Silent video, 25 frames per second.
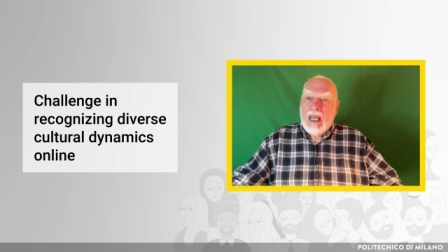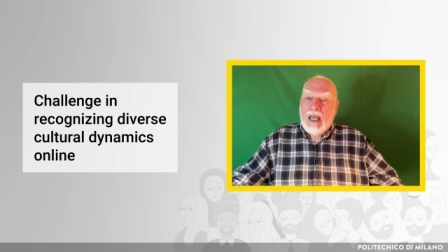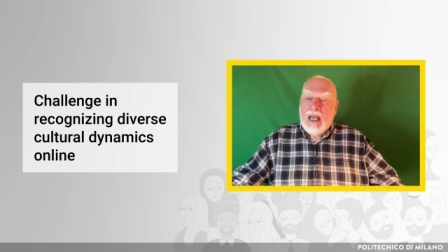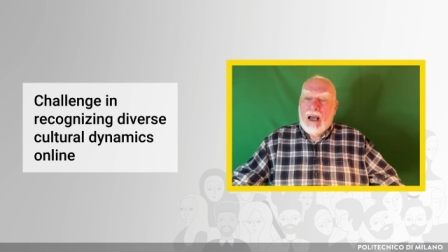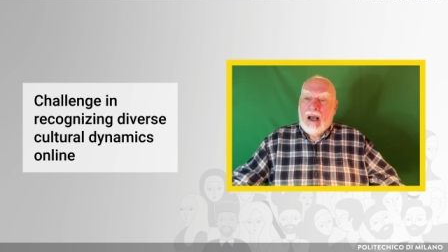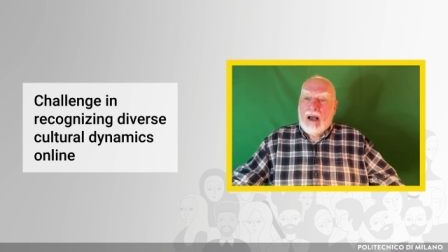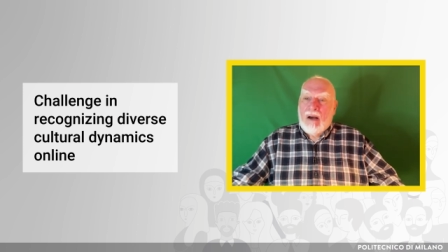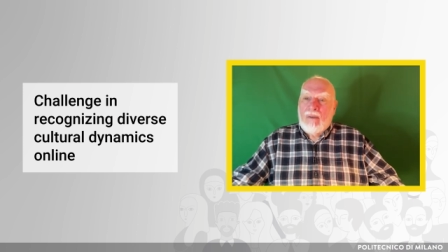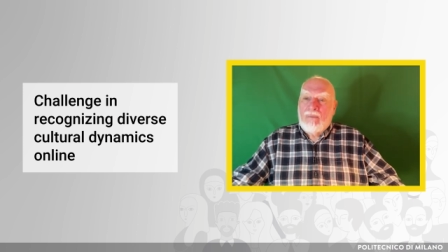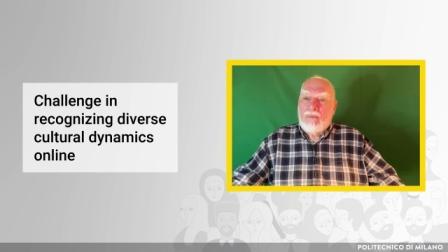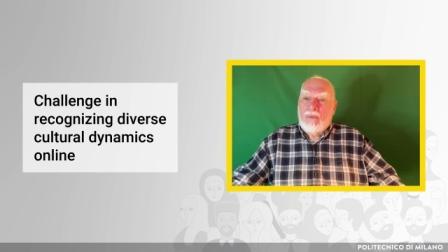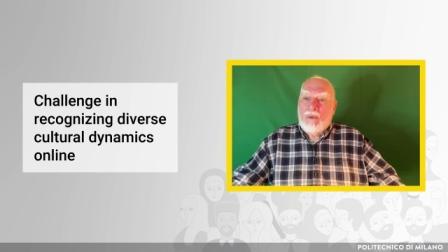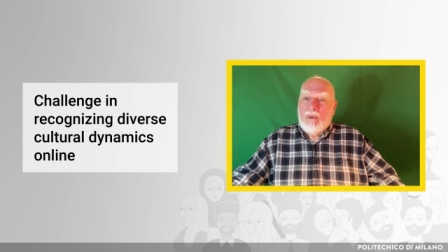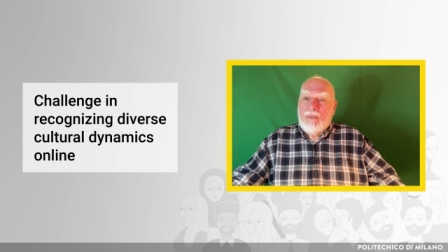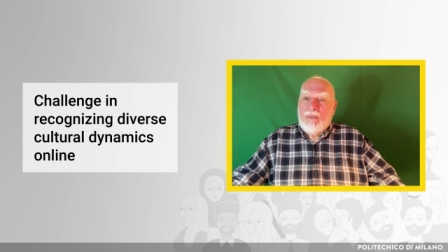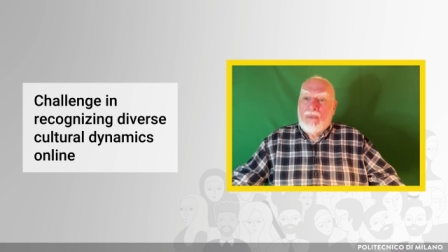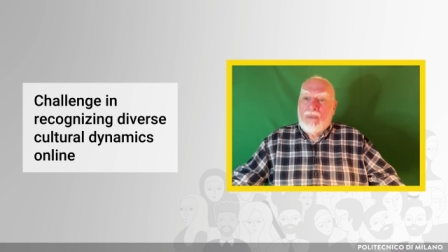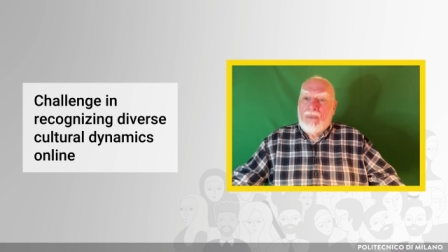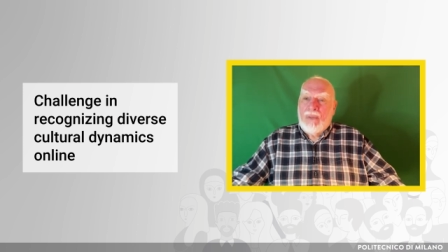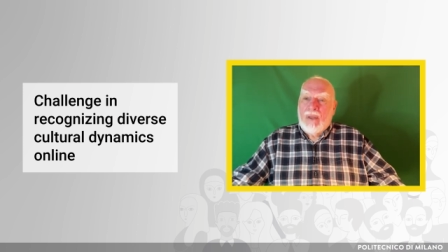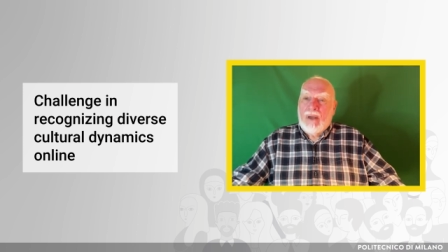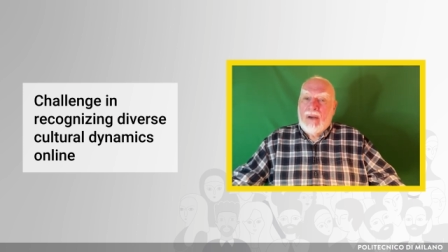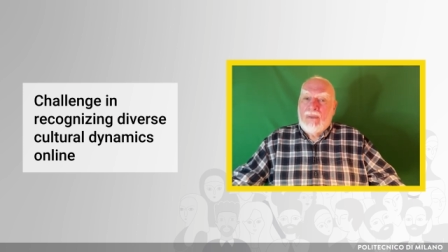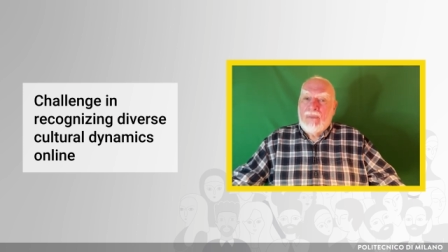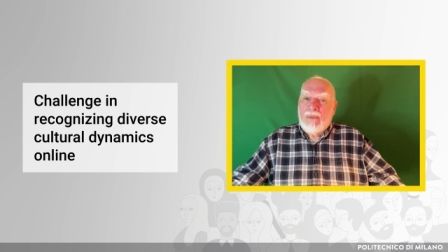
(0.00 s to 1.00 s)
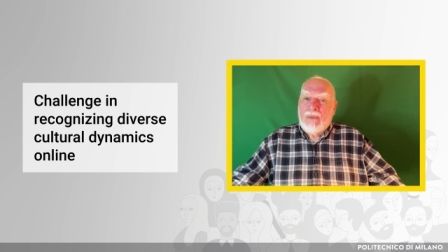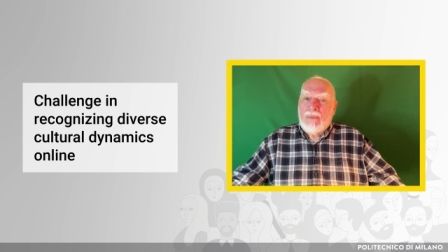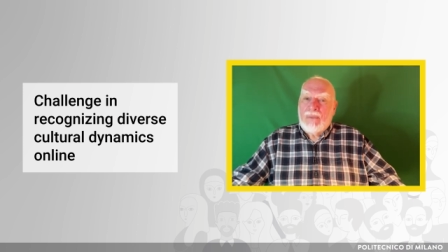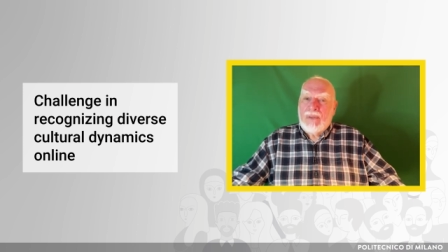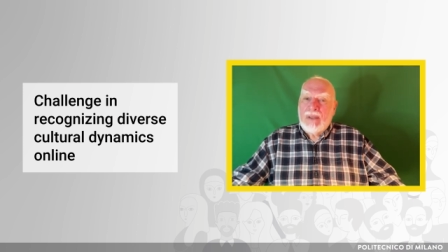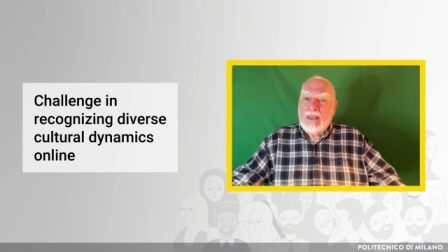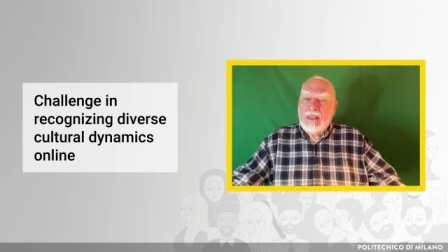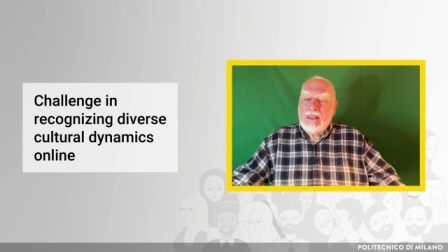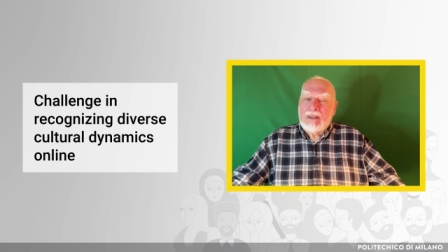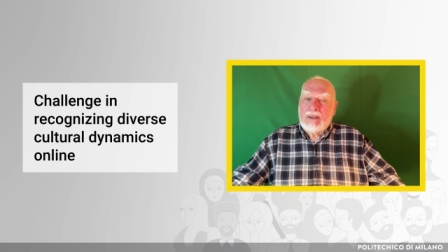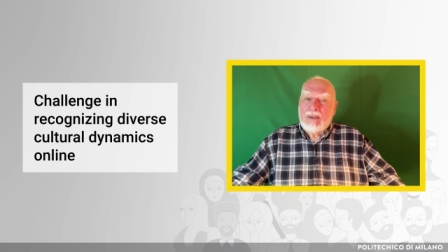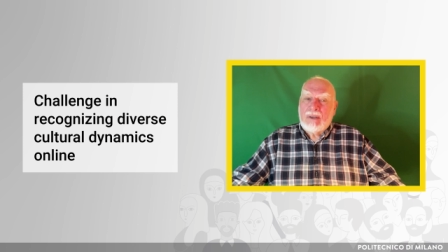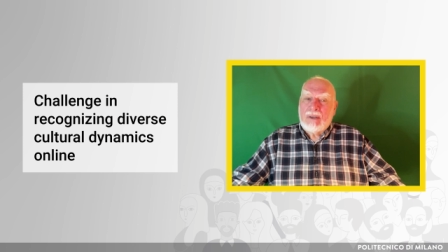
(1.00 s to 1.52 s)
of the
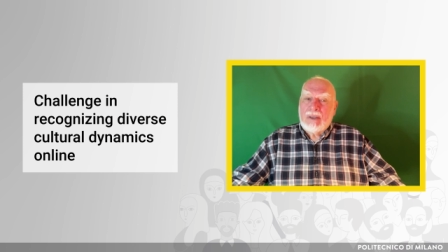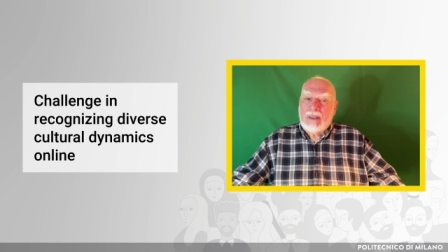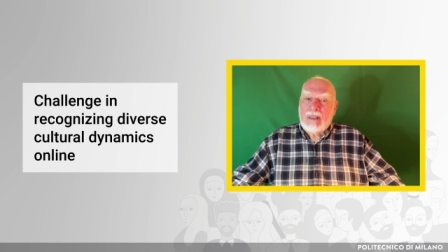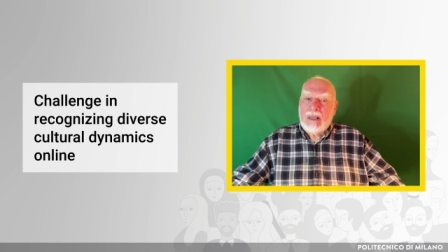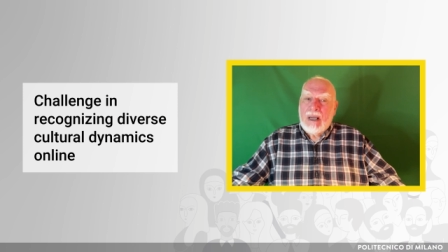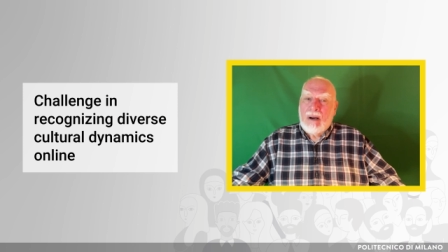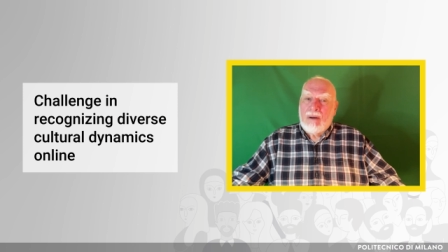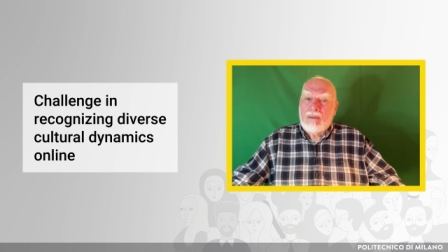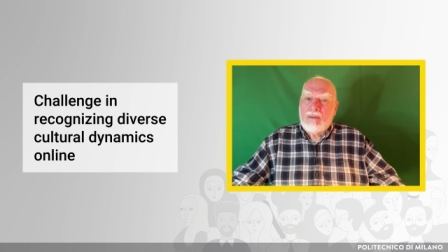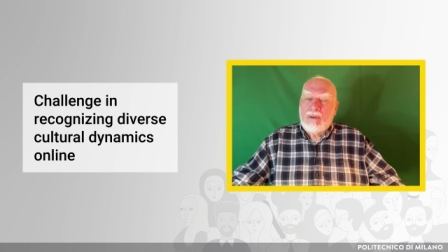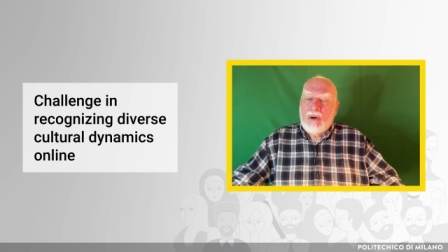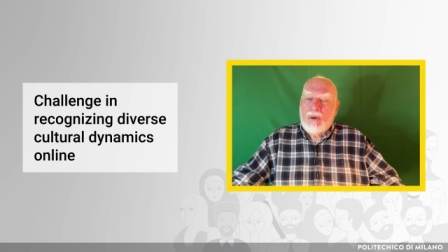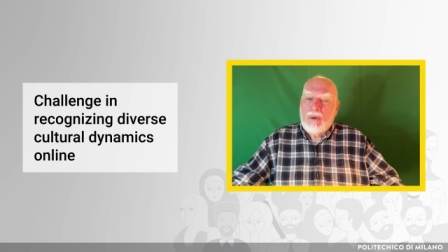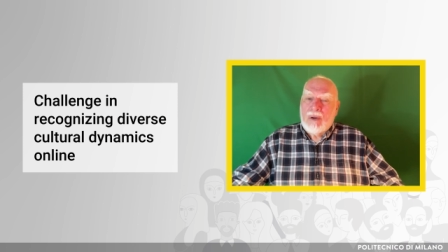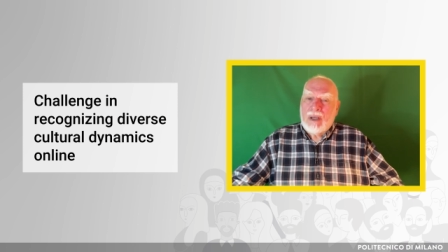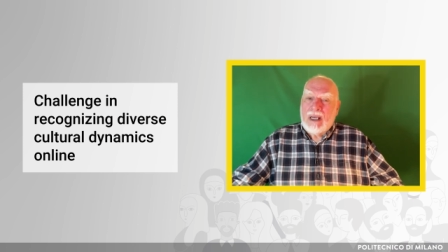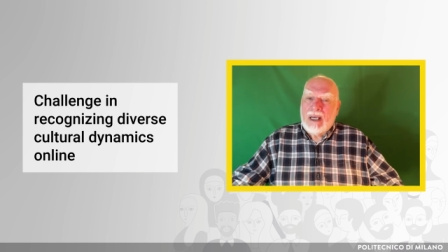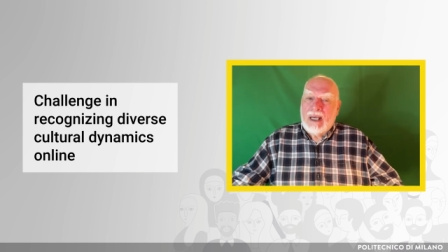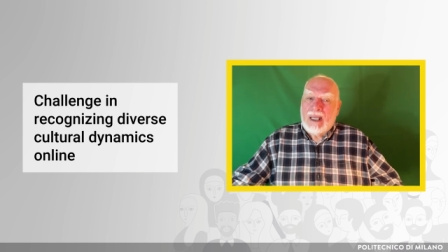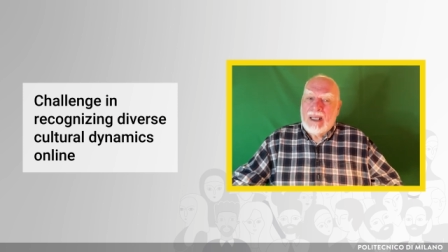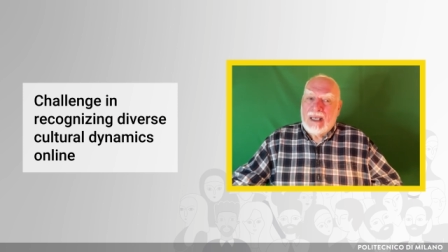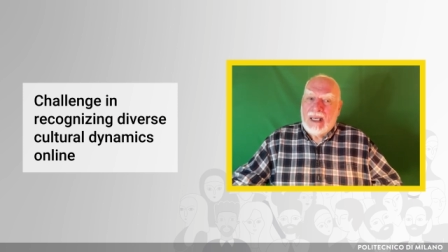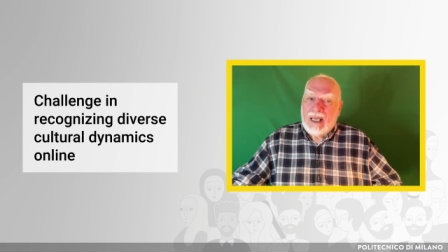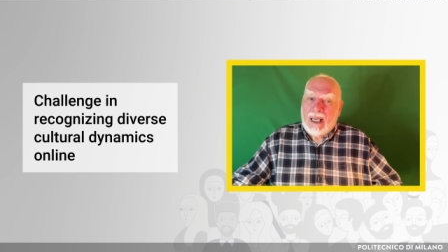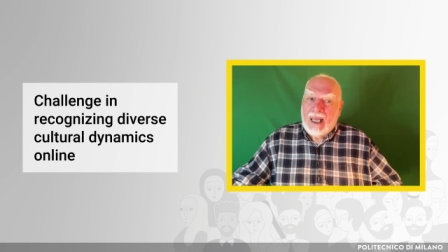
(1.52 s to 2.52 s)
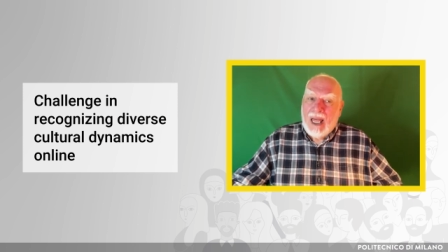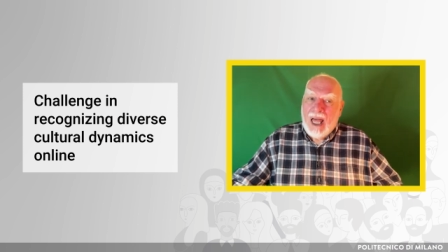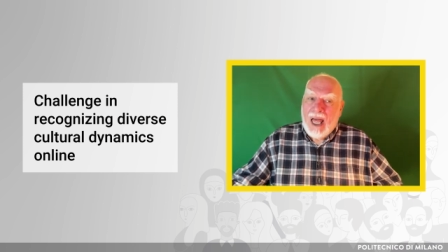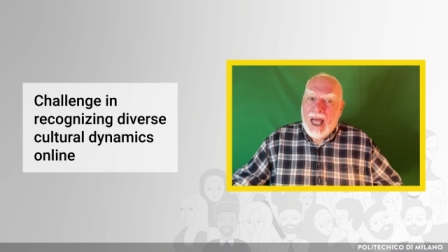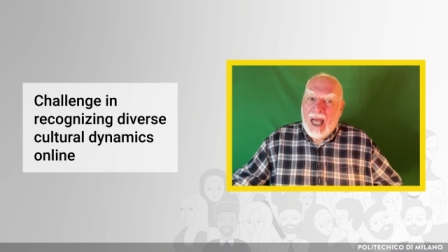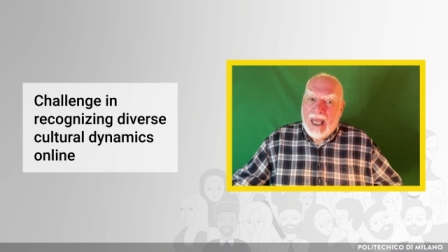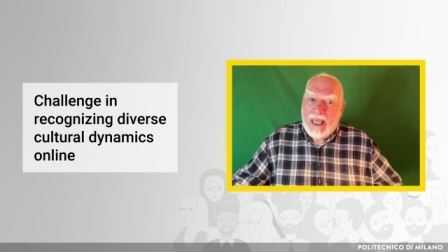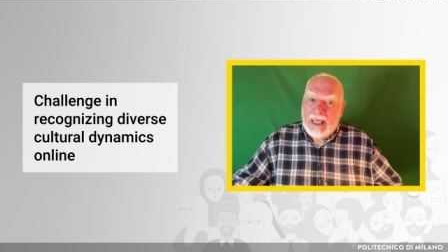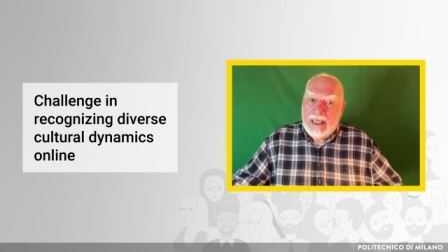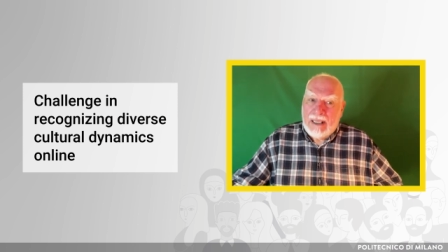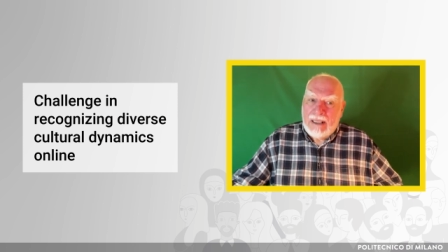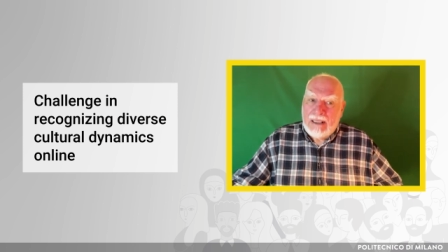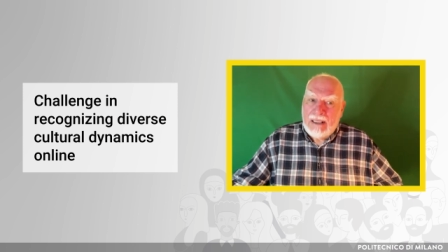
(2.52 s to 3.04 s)
things that are now going
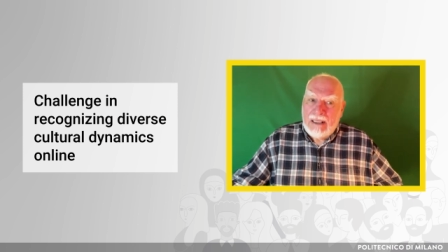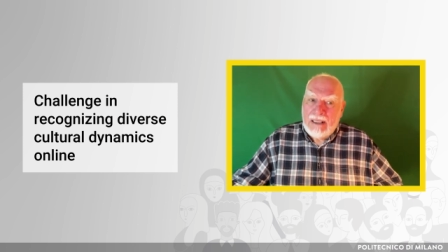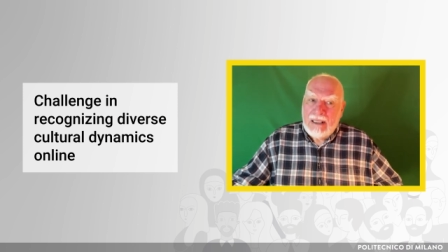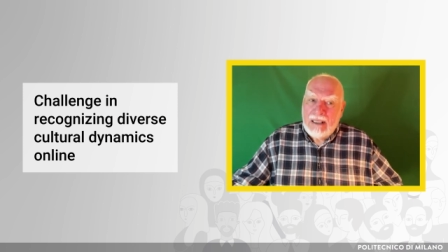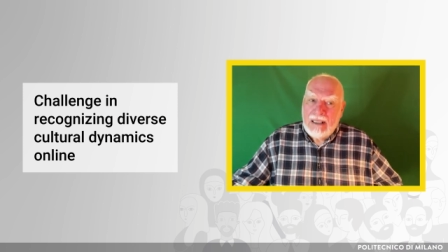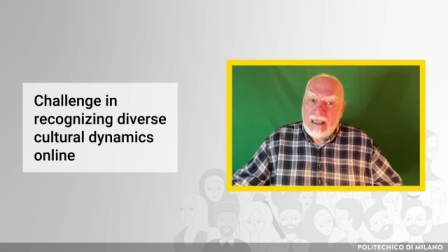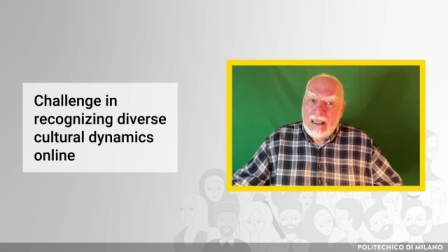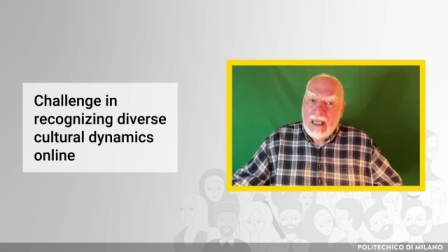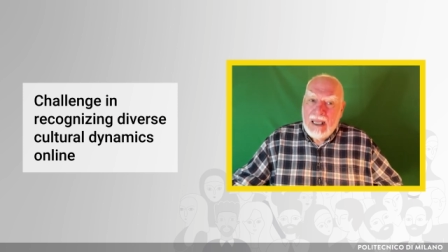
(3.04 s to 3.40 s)
online